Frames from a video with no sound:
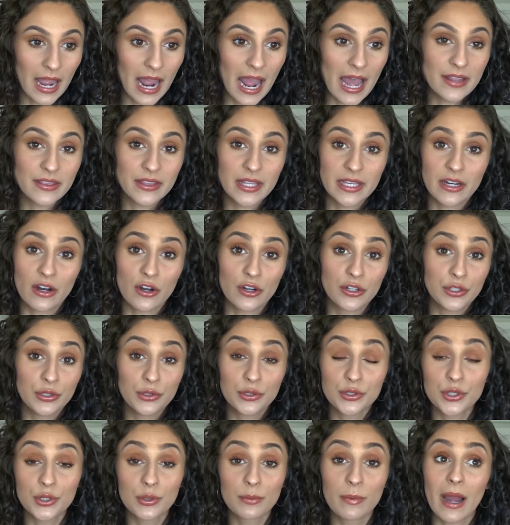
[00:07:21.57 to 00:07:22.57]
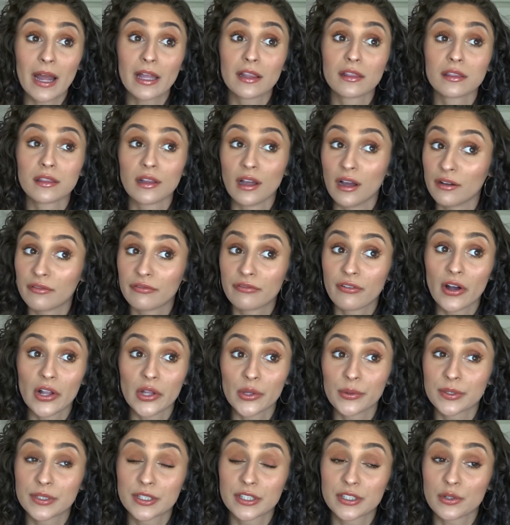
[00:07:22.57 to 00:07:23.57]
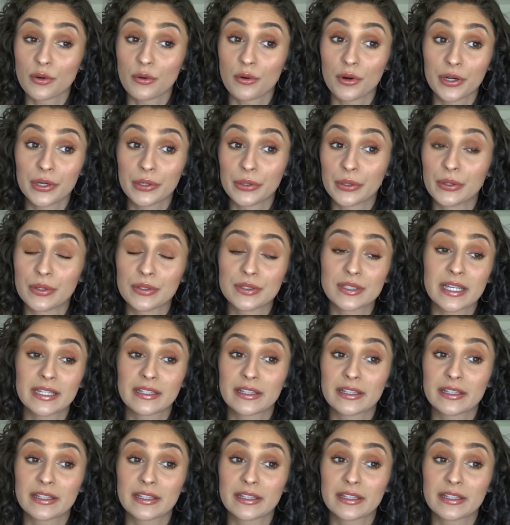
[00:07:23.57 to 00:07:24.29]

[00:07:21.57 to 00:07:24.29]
And then on YouTube, I love following tutorials.